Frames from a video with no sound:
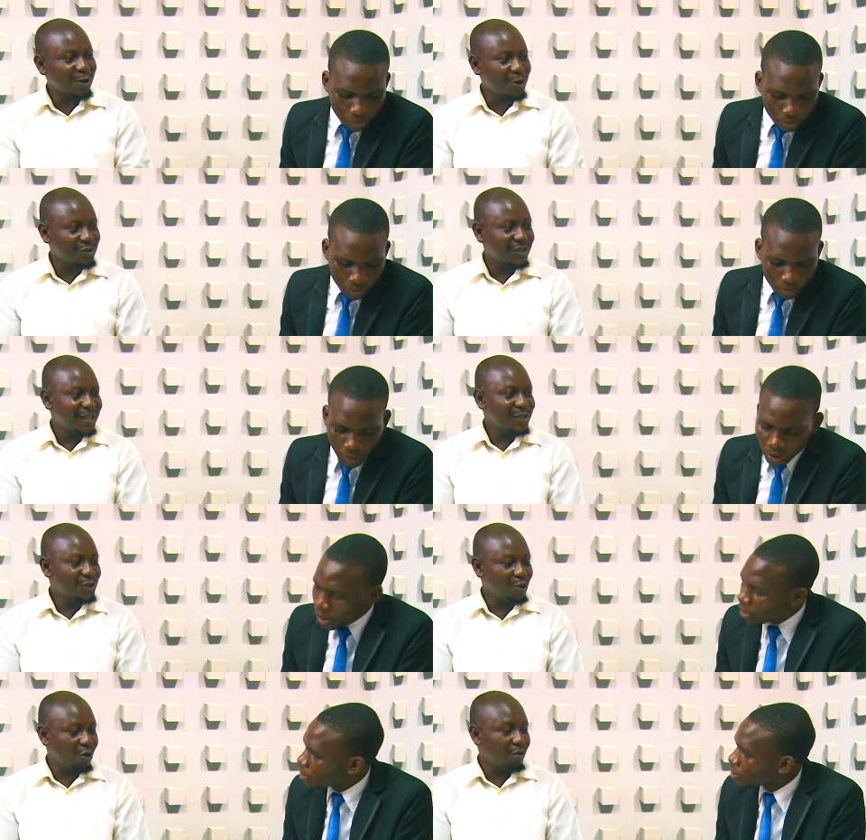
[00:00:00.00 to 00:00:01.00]
Speaker 1: the course. Right.
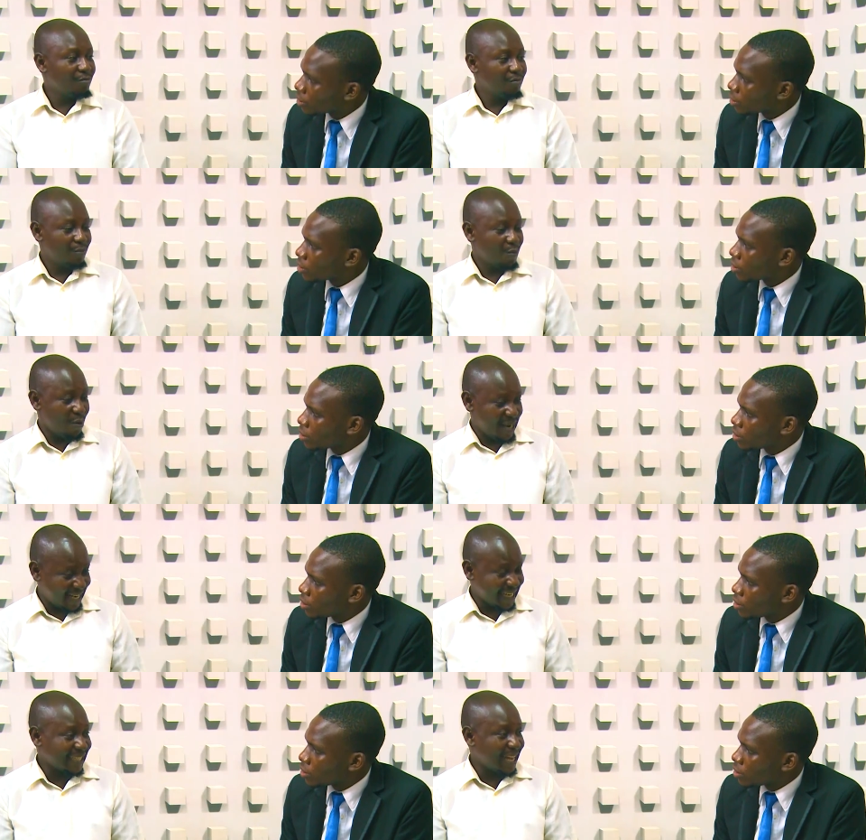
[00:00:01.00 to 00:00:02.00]
So
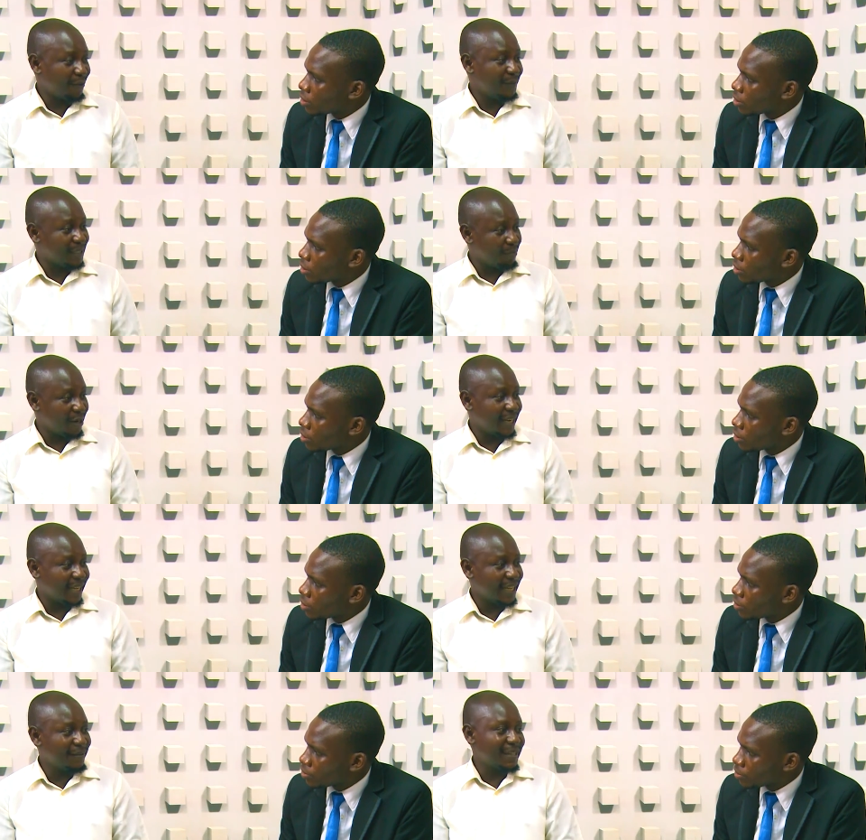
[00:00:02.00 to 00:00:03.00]
let us have this
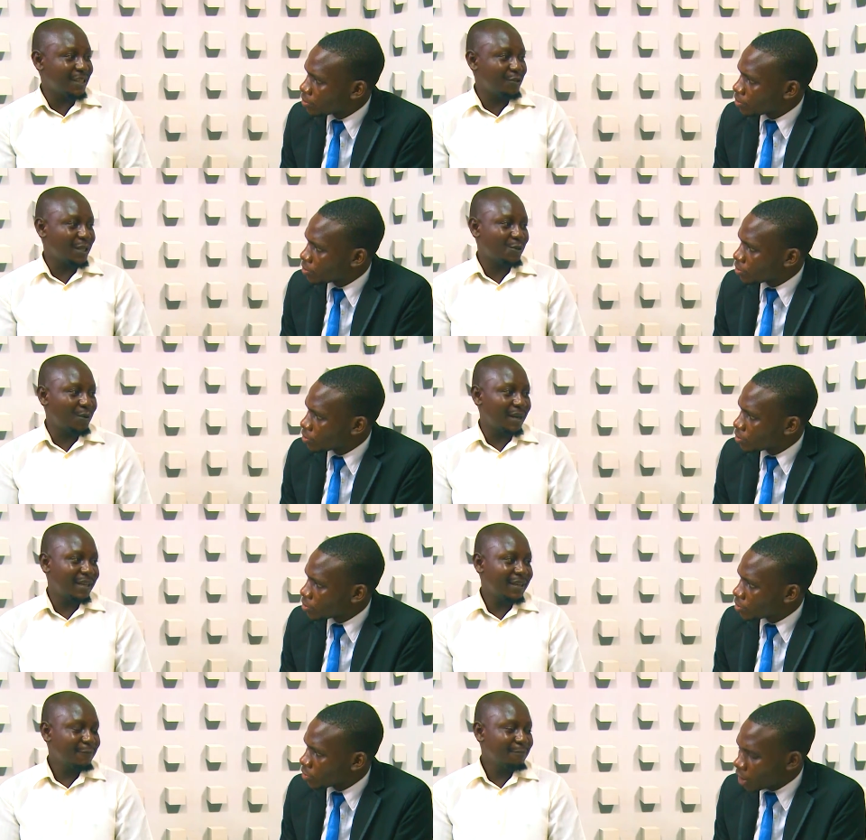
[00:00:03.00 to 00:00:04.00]
boarding, even the junior school.
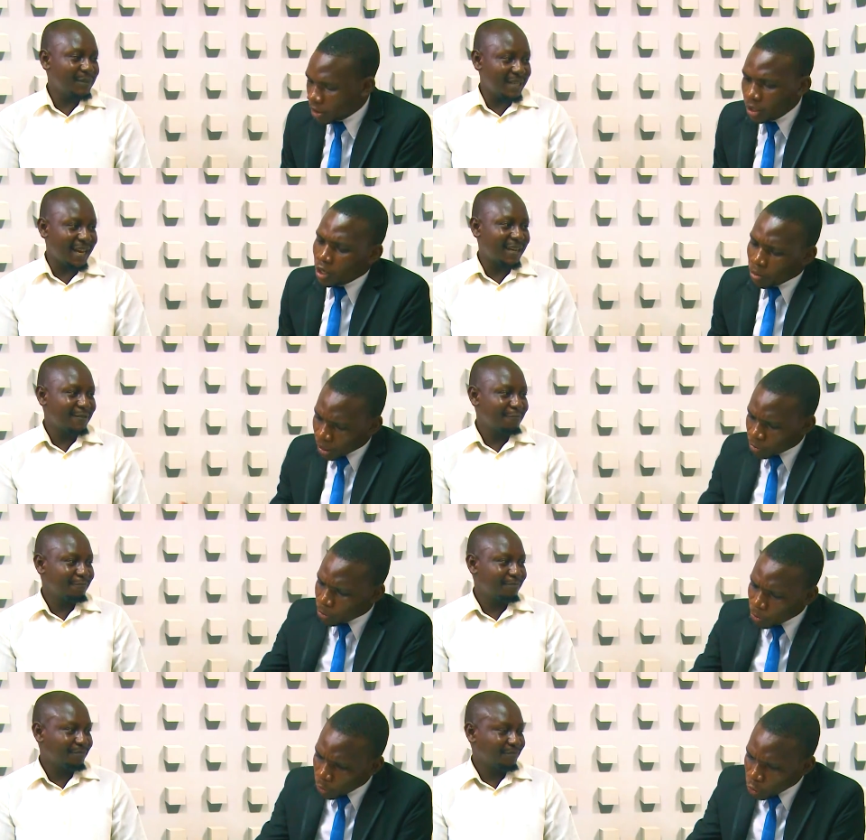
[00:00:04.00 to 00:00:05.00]
Mm. Yeah.
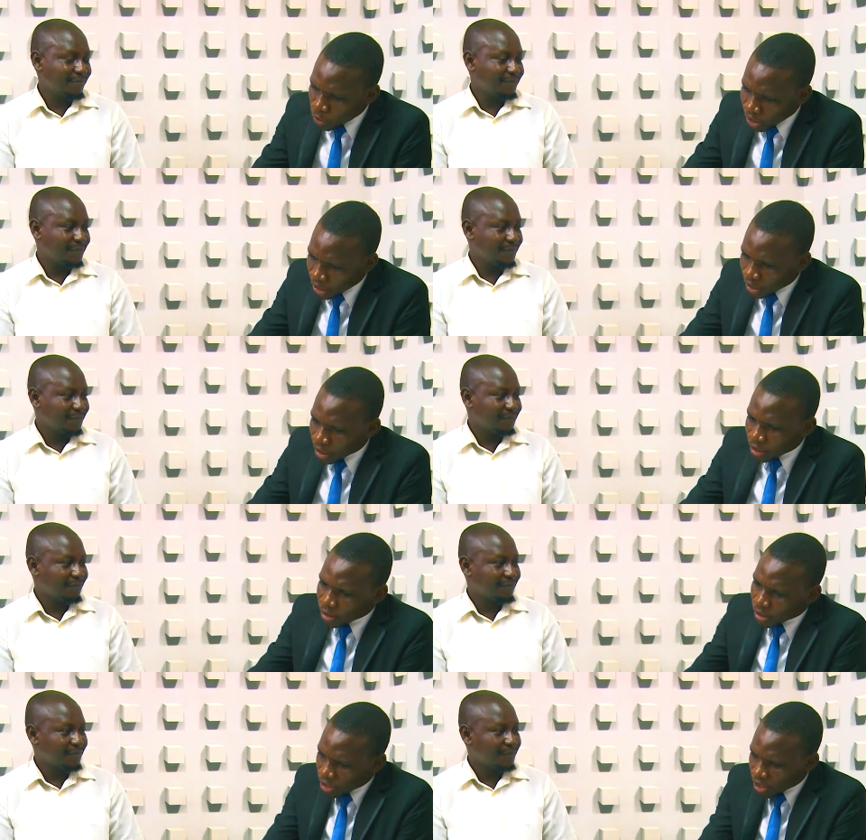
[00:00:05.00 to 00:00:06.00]
But people looking at
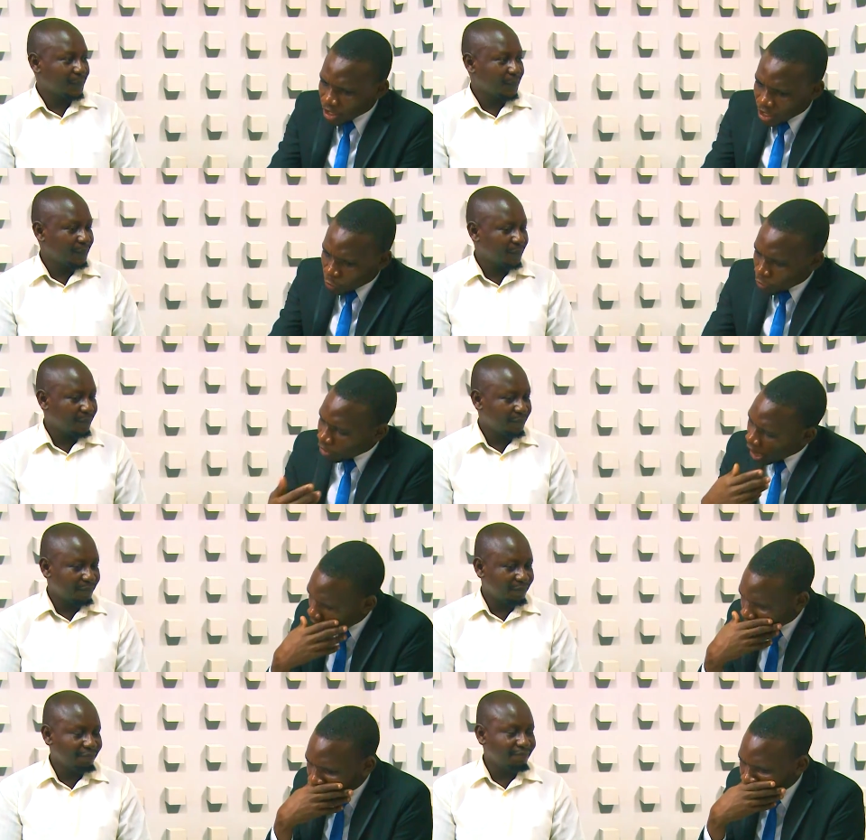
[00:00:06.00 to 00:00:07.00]
the
Speaker 2: incidents that we've
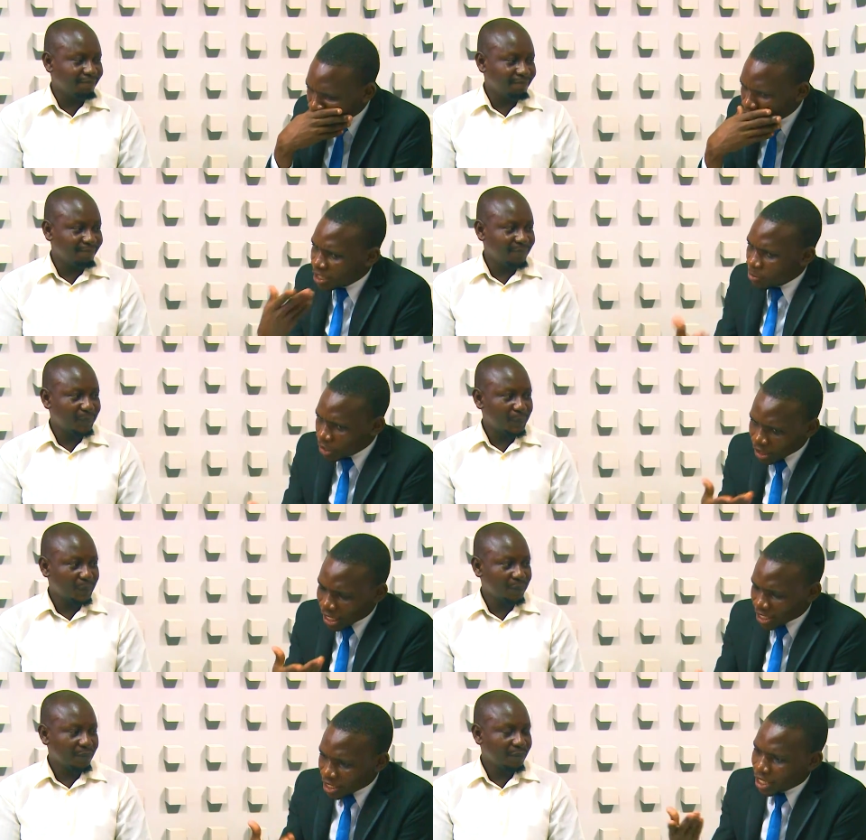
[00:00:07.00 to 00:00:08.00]
had mm. in discipline
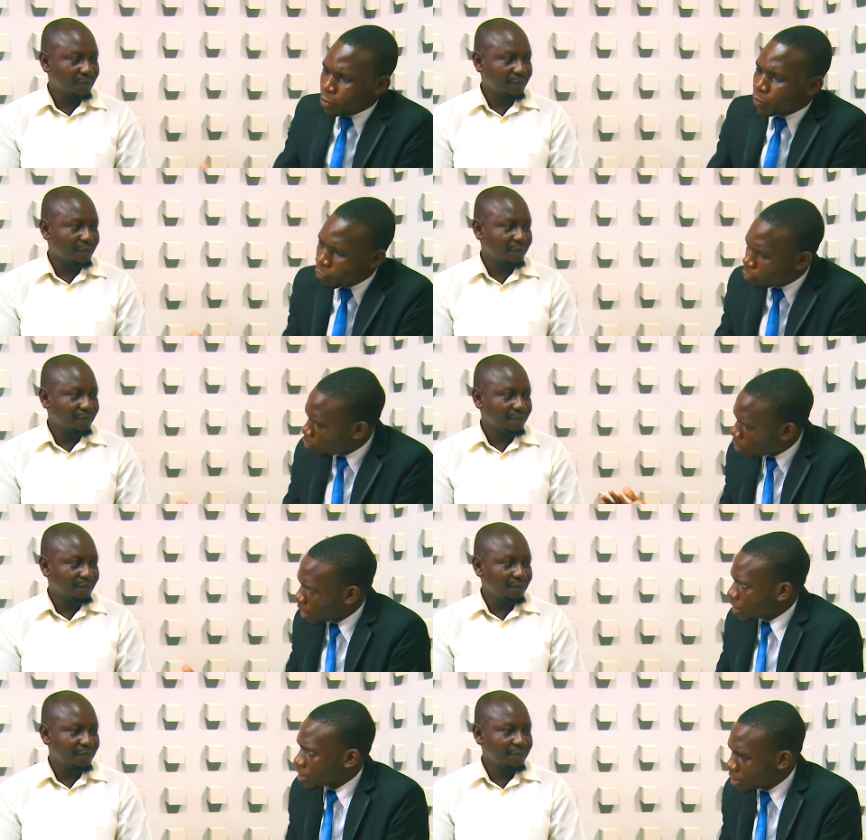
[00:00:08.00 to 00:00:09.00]
cases that we've
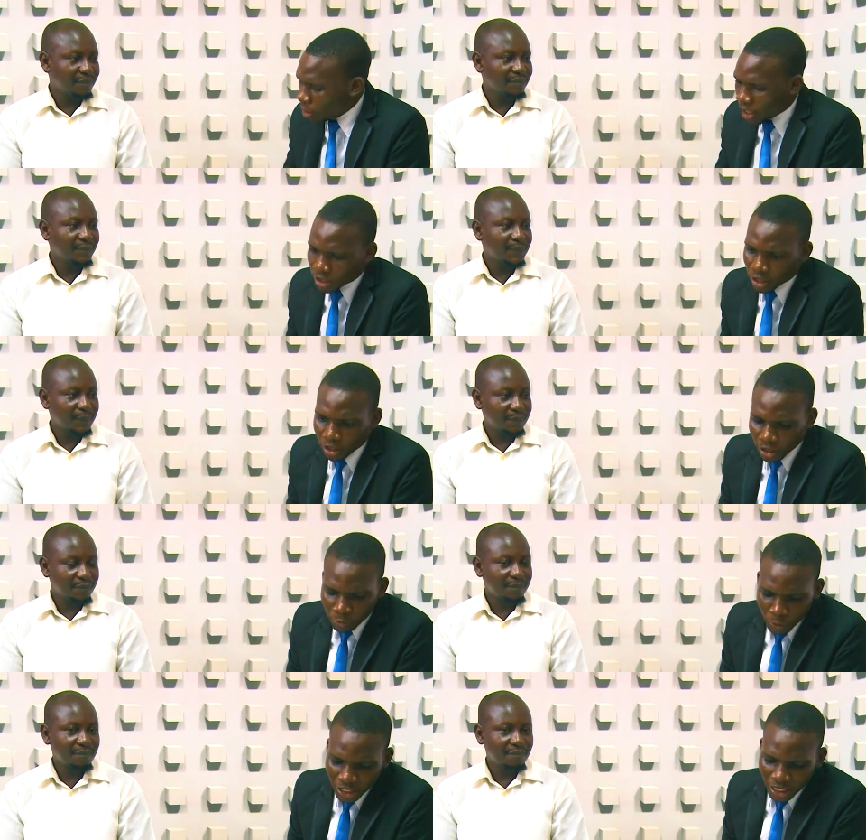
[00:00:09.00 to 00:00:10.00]
quite, quite
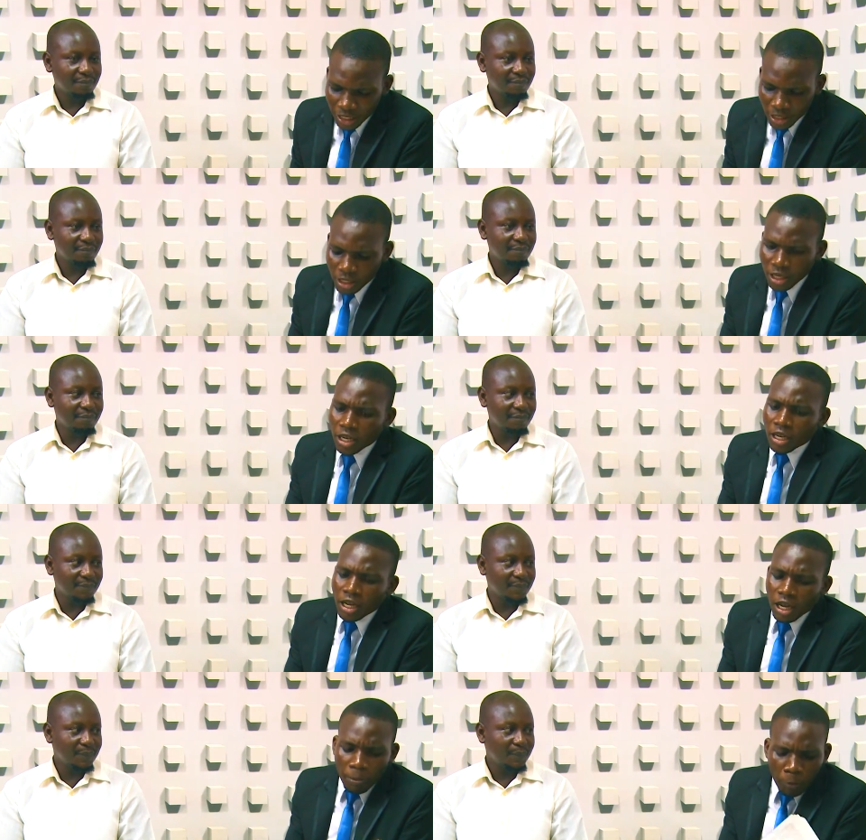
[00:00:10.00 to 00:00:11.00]
witnessed,
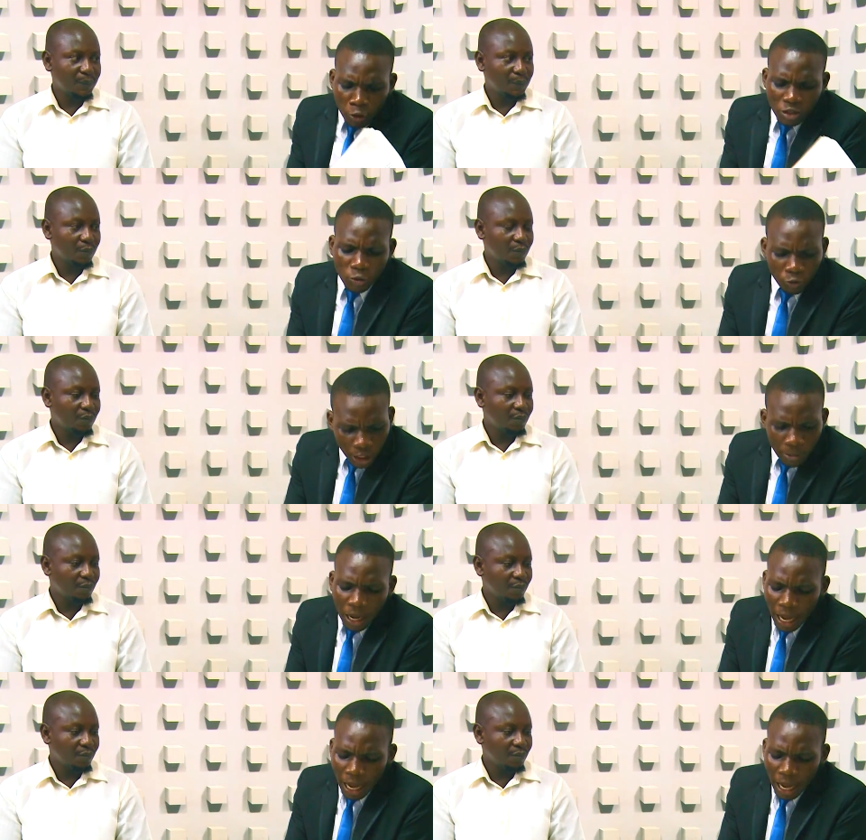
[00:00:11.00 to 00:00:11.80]
most of them